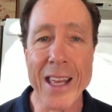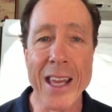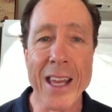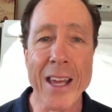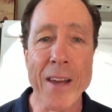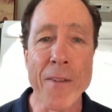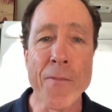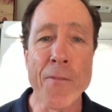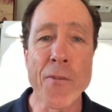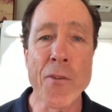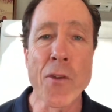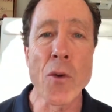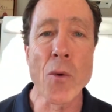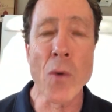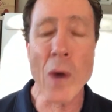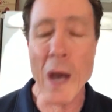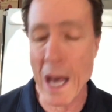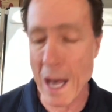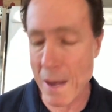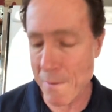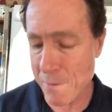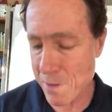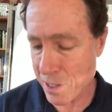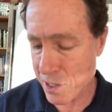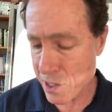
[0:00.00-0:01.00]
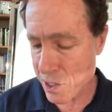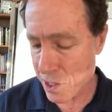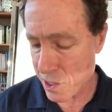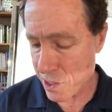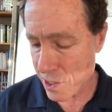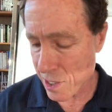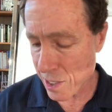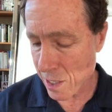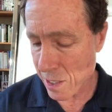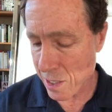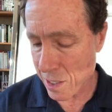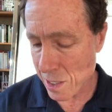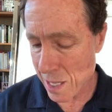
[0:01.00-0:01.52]
if you have
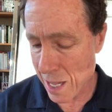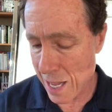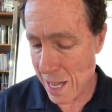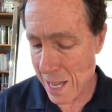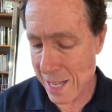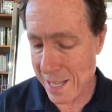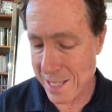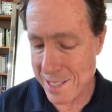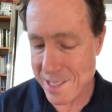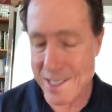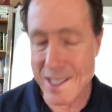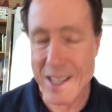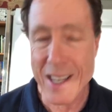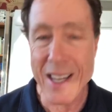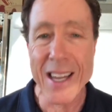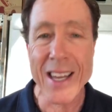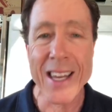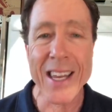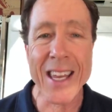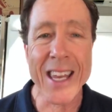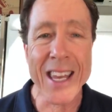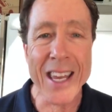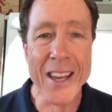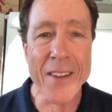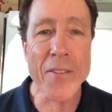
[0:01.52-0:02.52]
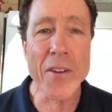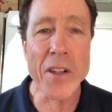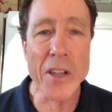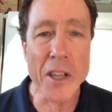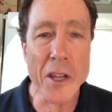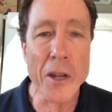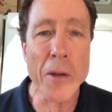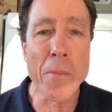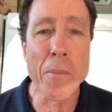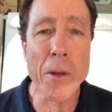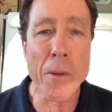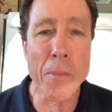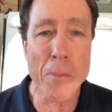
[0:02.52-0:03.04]
existing clients, give a
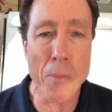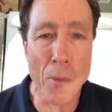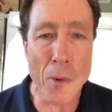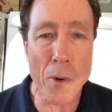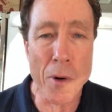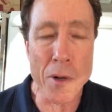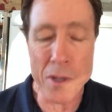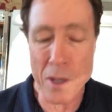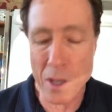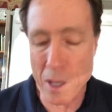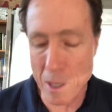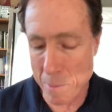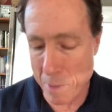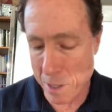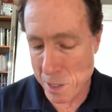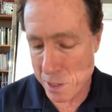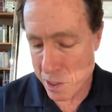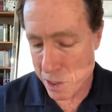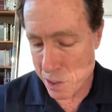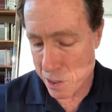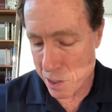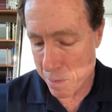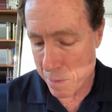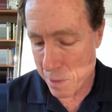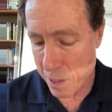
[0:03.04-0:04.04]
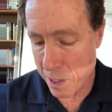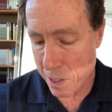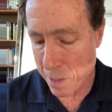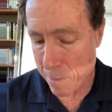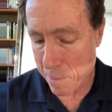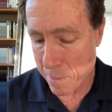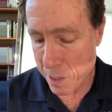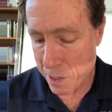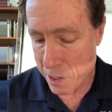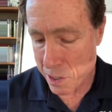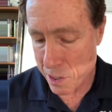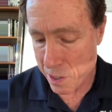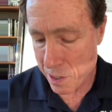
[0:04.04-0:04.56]
little bit more to them. I just
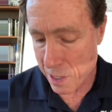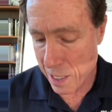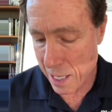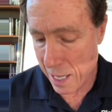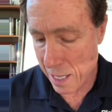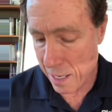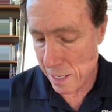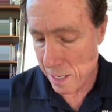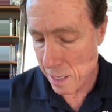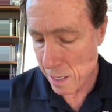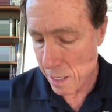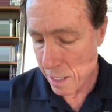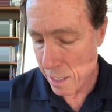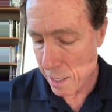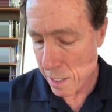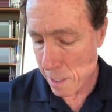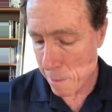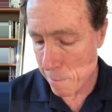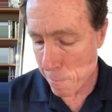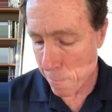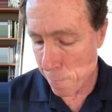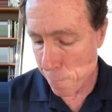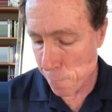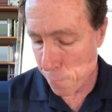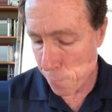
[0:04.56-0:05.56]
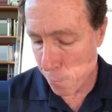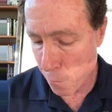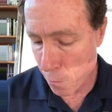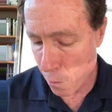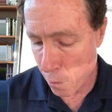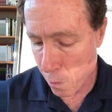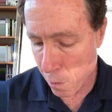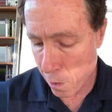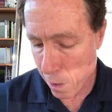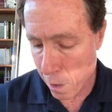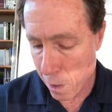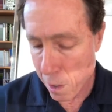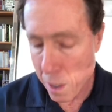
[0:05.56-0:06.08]
mentioned that. Number
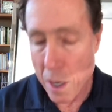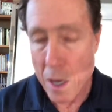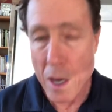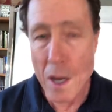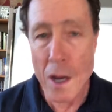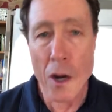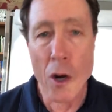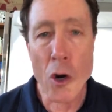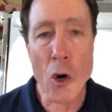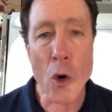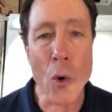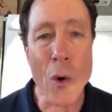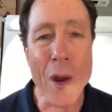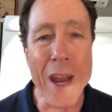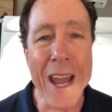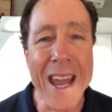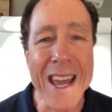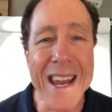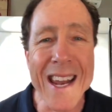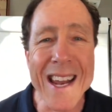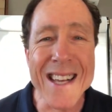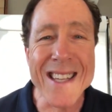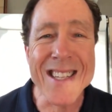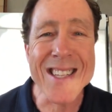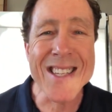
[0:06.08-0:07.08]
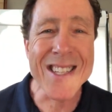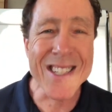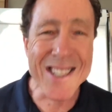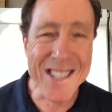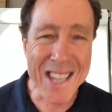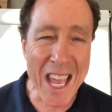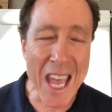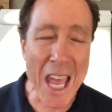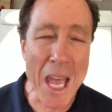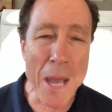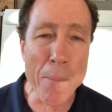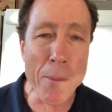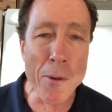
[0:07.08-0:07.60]
4, create a
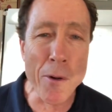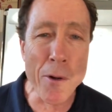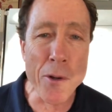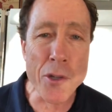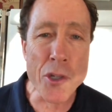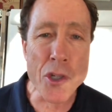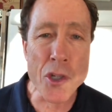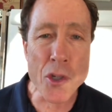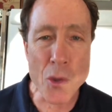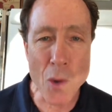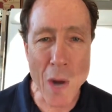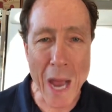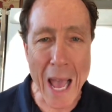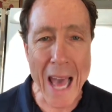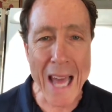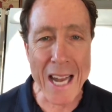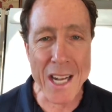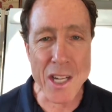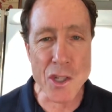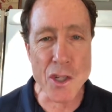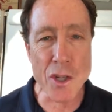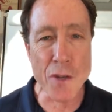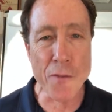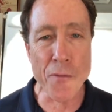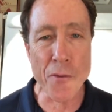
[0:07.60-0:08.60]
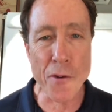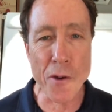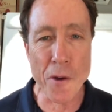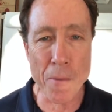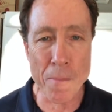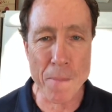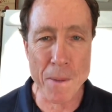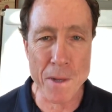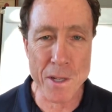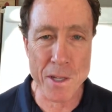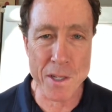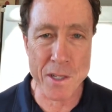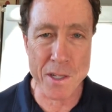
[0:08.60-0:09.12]
stable strategy for your
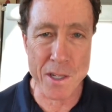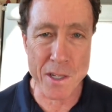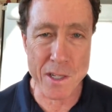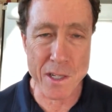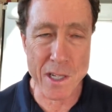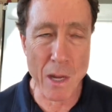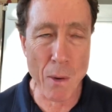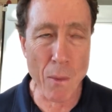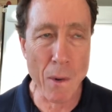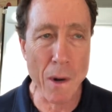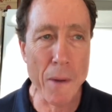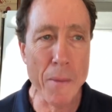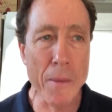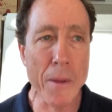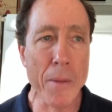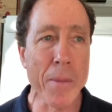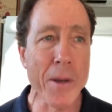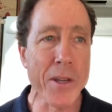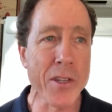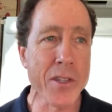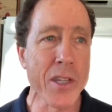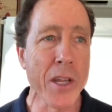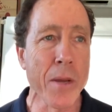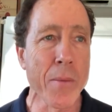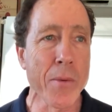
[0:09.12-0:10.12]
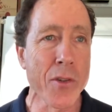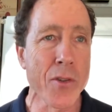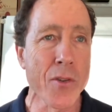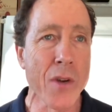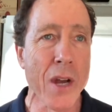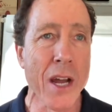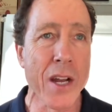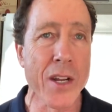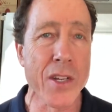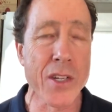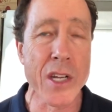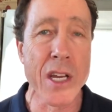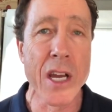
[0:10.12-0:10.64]
business. Now, what do I mean by stable
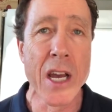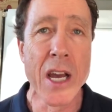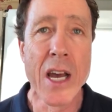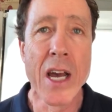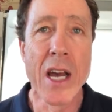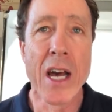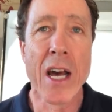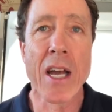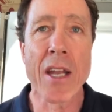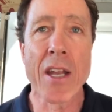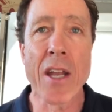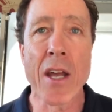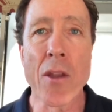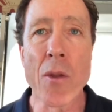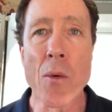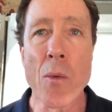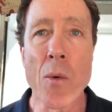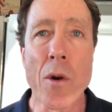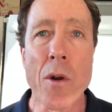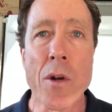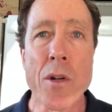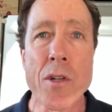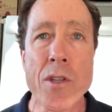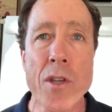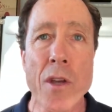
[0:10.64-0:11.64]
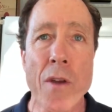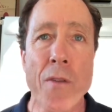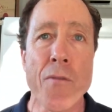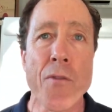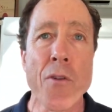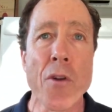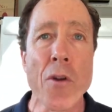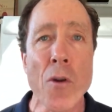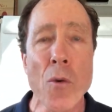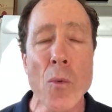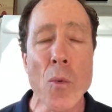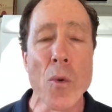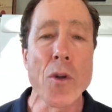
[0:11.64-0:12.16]
strategy? In other words, if
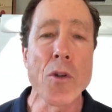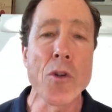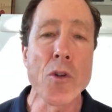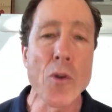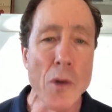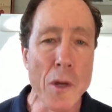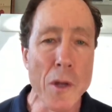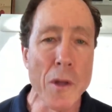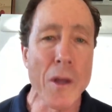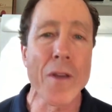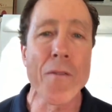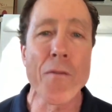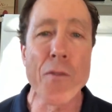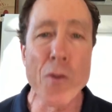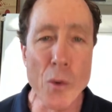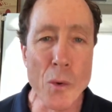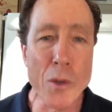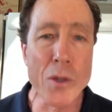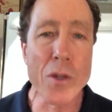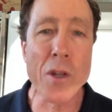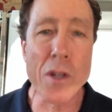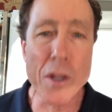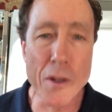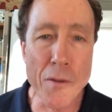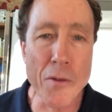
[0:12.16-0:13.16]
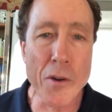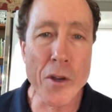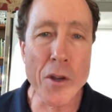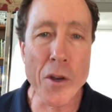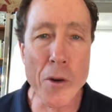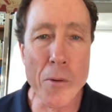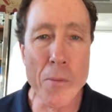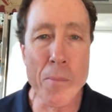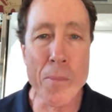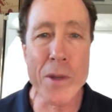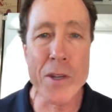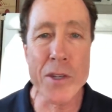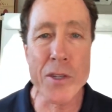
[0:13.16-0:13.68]
you were delivering
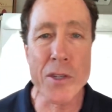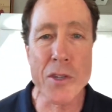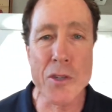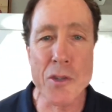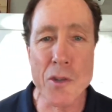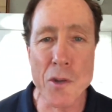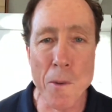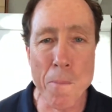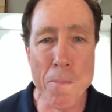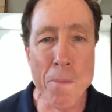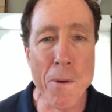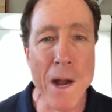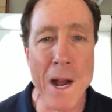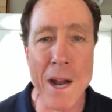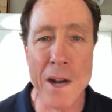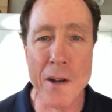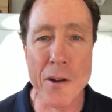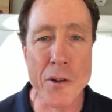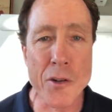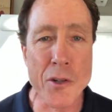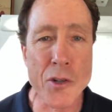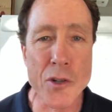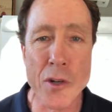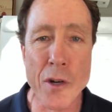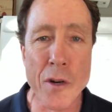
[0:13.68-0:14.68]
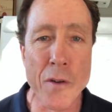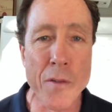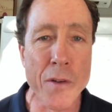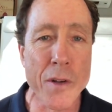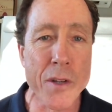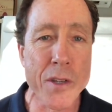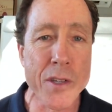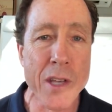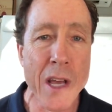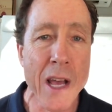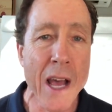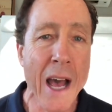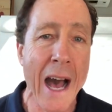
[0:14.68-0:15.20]
your business, your product or
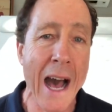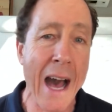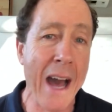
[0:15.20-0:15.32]
service,